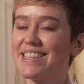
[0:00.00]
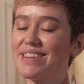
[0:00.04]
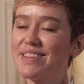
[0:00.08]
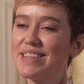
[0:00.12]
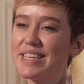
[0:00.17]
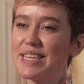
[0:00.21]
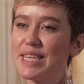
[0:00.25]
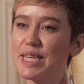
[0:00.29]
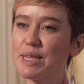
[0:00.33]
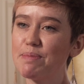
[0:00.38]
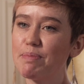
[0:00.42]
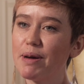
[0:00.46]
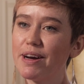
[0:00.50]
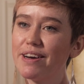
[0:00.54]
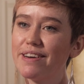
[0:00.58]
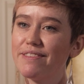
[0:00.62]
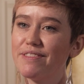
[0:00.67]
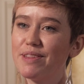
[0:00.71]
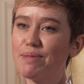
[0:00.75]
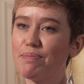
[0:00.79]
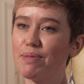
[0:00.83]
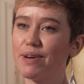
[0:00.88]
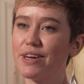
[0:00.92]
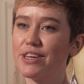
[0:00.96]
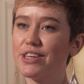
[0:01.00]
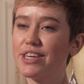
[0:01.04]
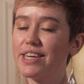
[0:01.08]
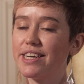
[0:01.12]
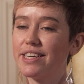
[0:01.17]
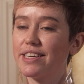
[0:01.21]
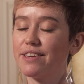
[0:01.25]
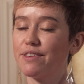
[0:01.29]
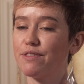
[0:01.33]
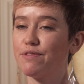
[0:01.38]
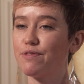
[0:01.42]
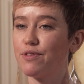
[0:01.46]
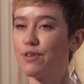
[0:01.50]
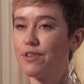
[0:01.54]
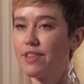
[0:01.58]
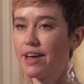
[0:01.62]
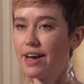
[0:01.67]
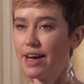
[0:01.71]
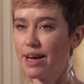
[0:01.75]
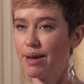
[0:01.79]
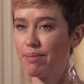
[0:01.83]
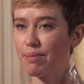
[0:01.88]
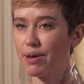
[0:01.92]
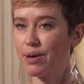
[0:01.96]
So this is part of the project For
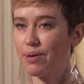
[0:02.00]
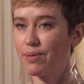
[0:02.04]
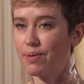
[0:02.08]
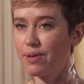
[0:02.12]
the Humming